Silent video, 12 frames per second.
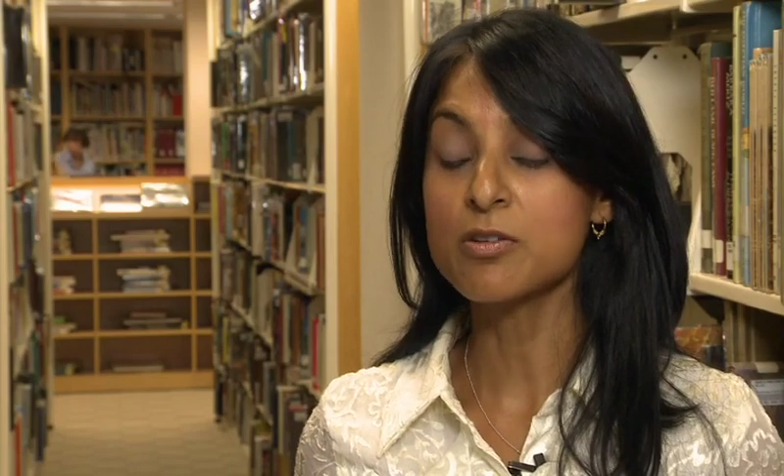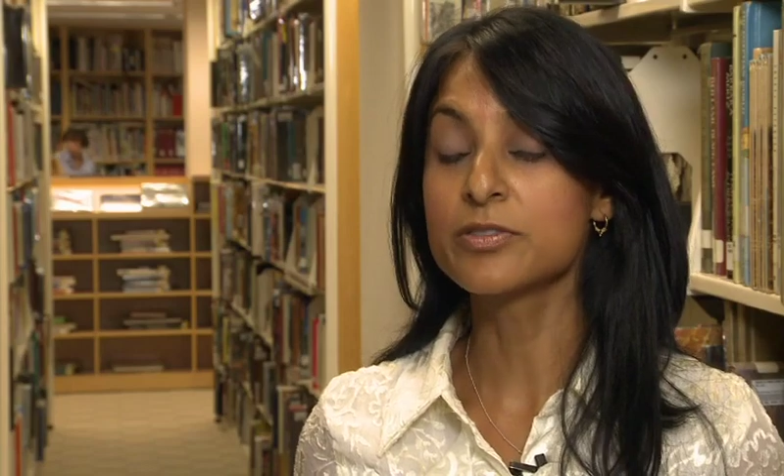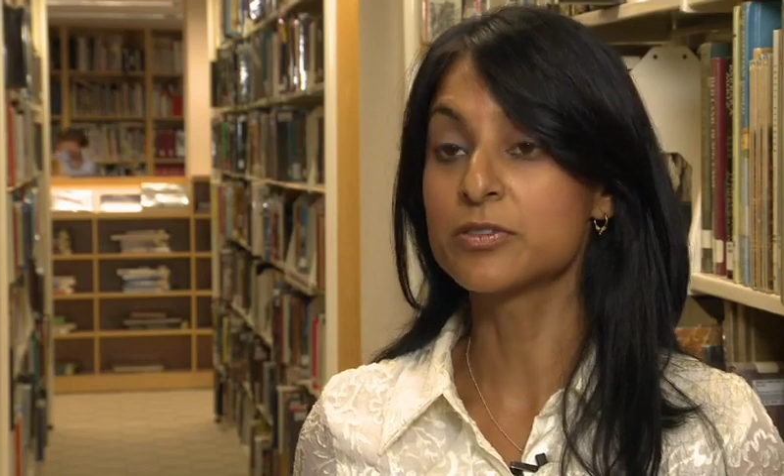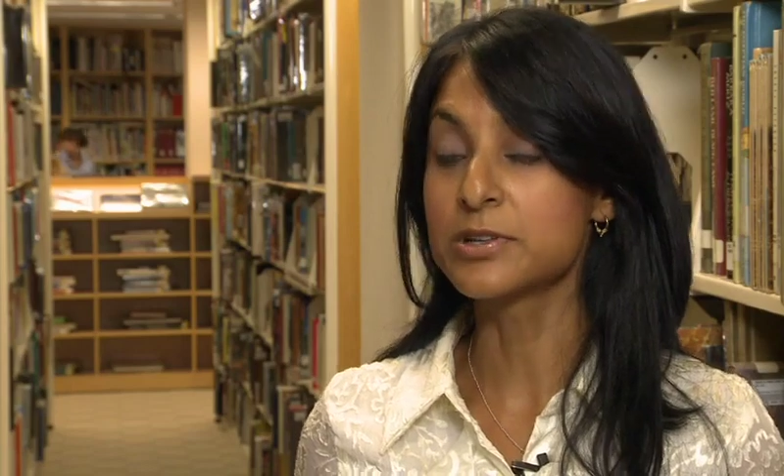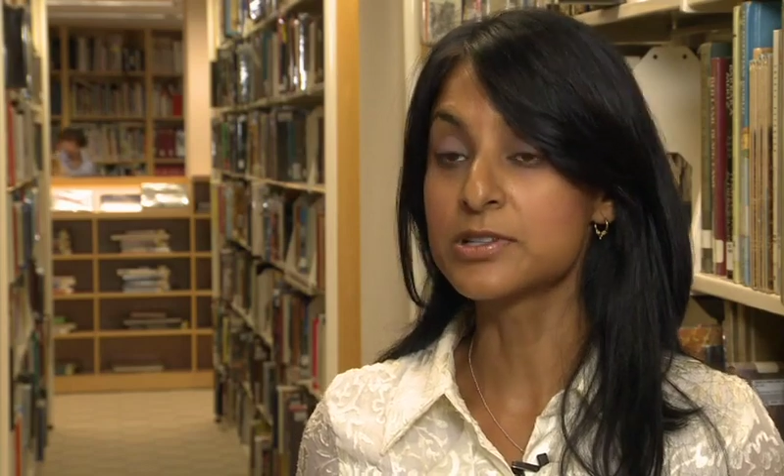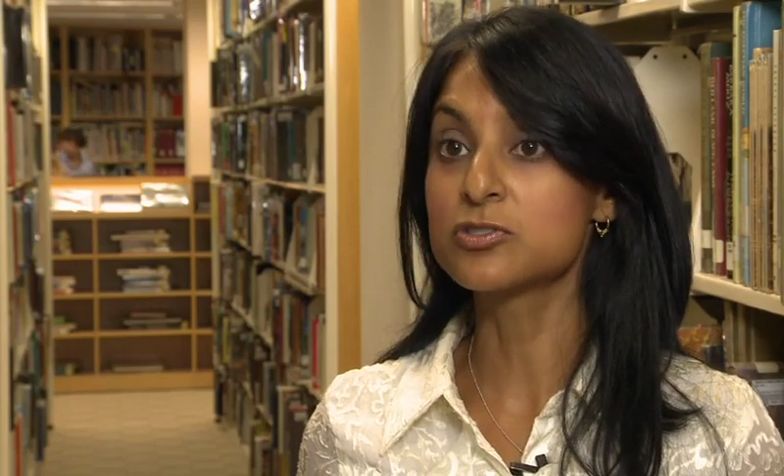and
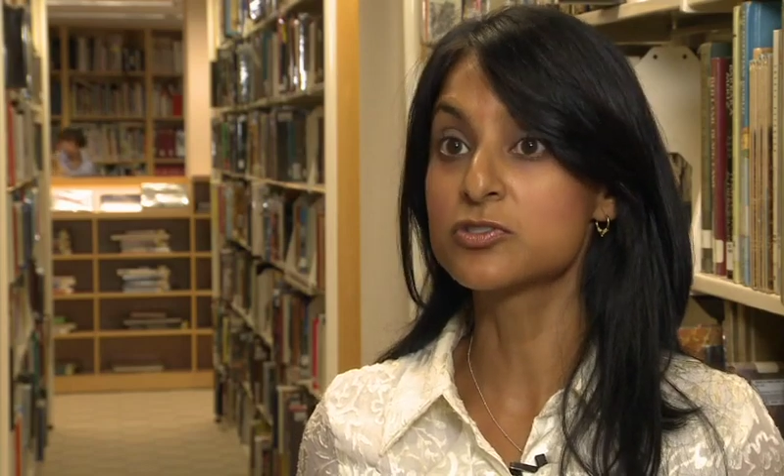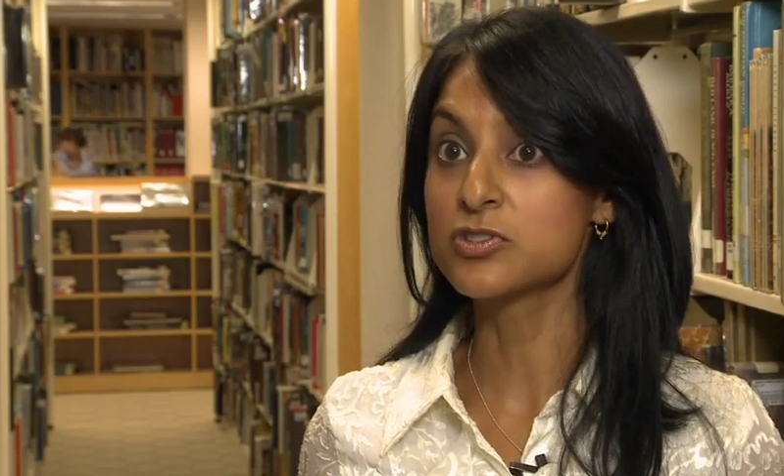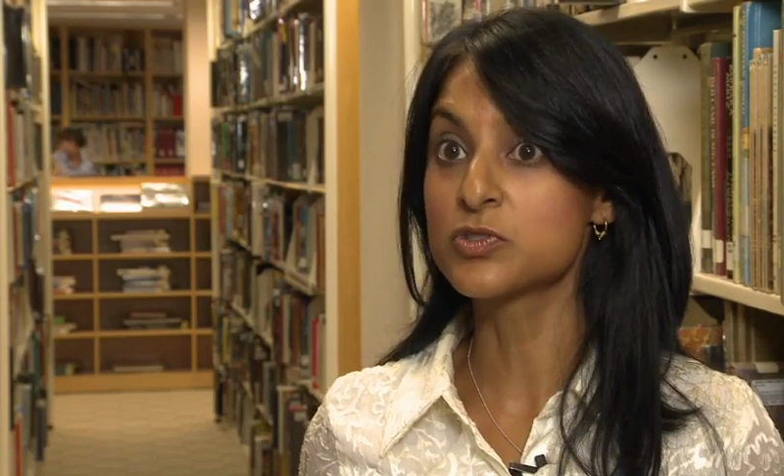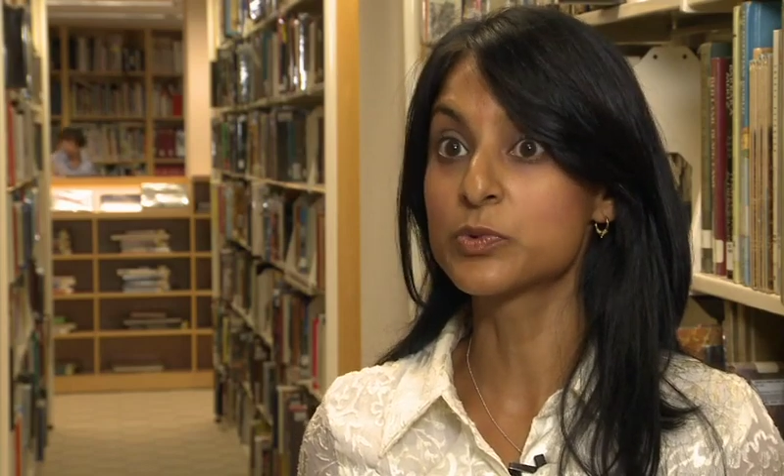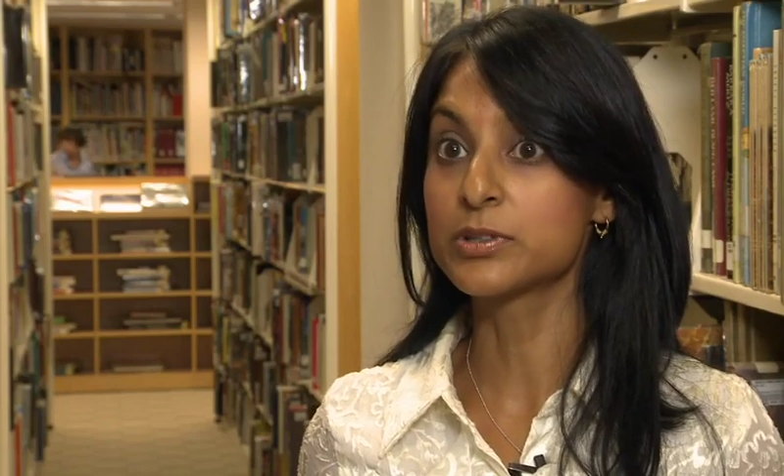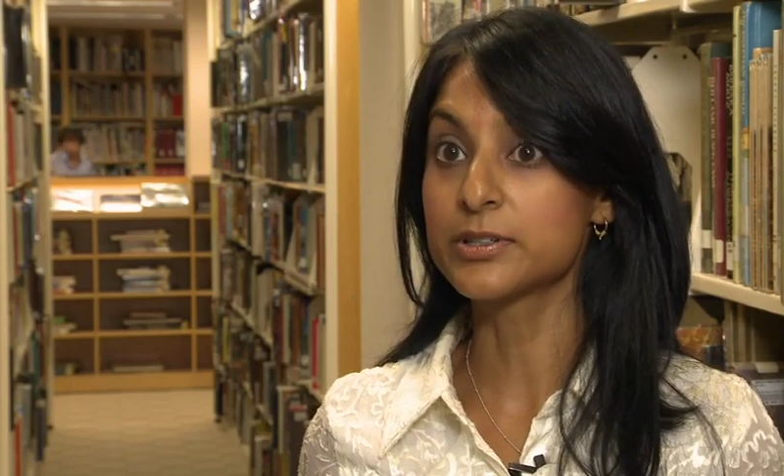the research
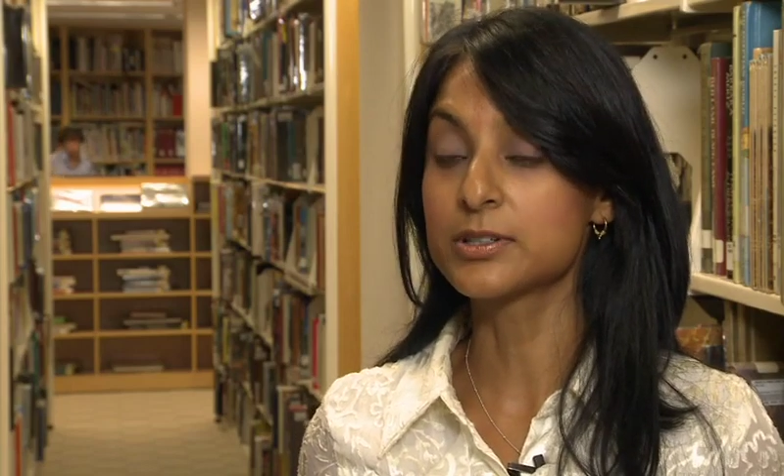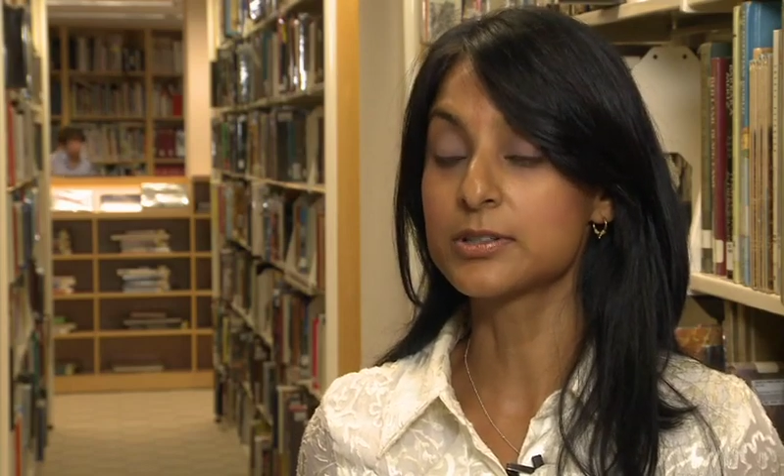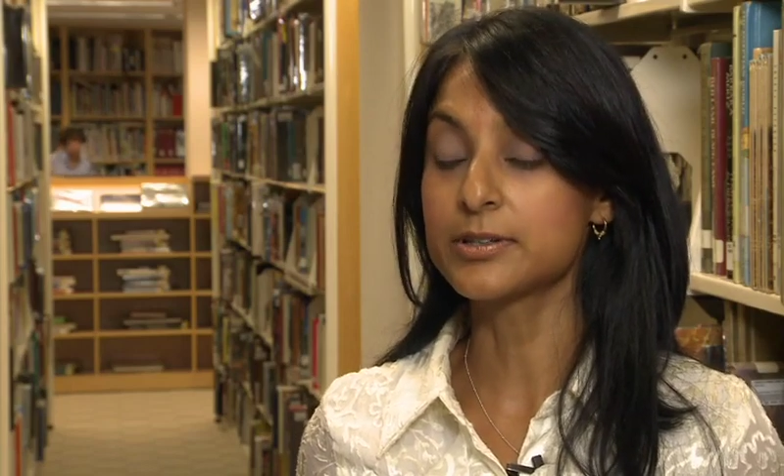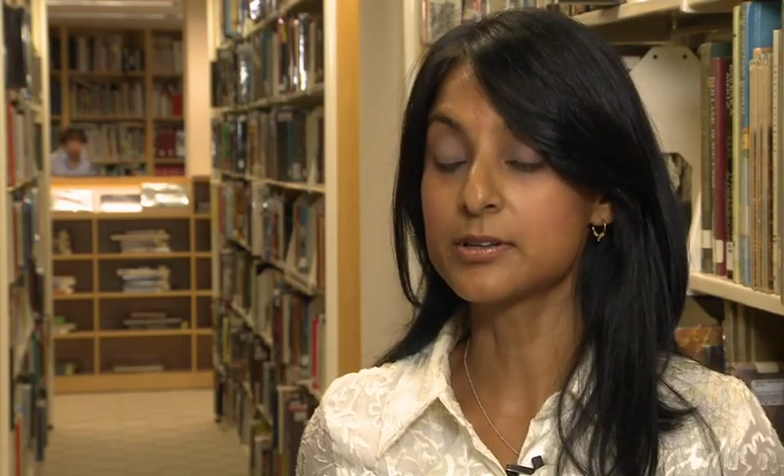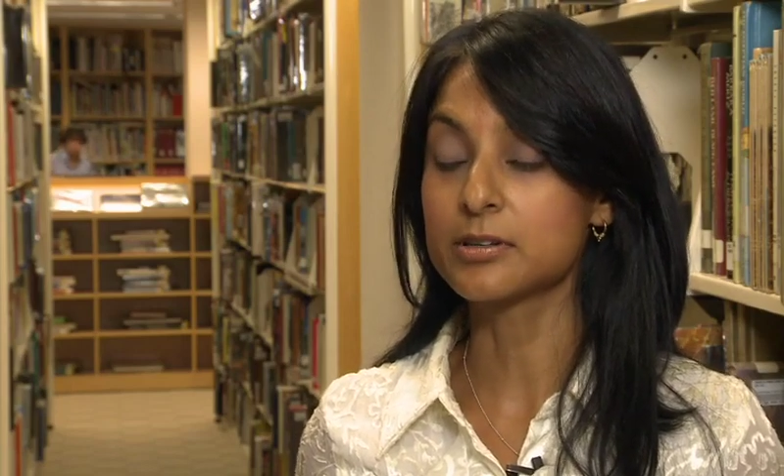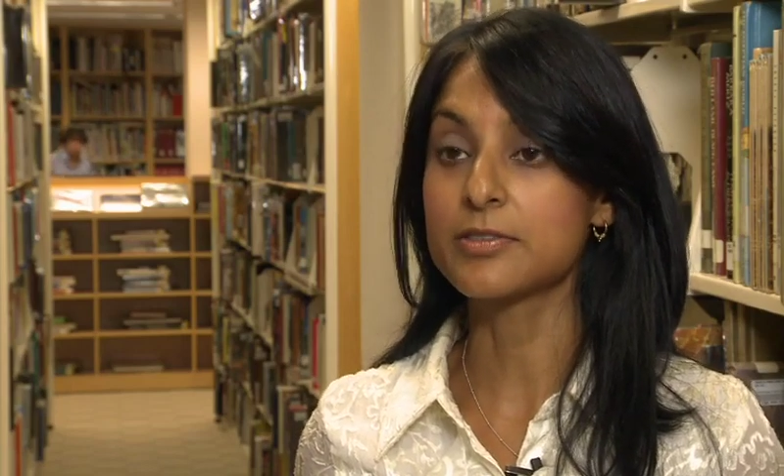is really
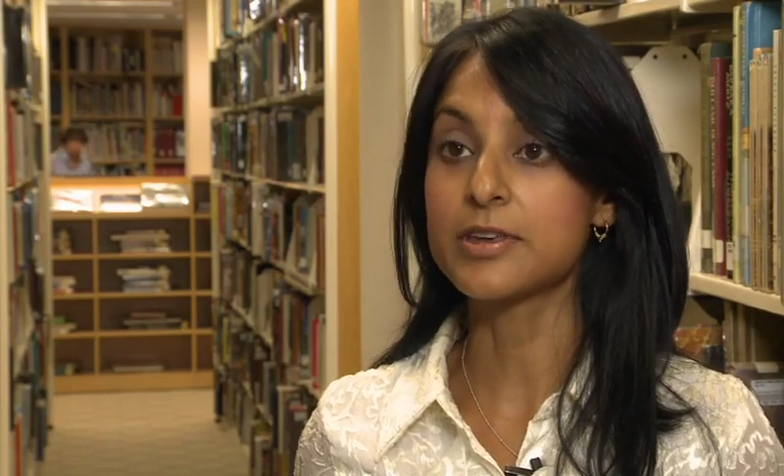clear,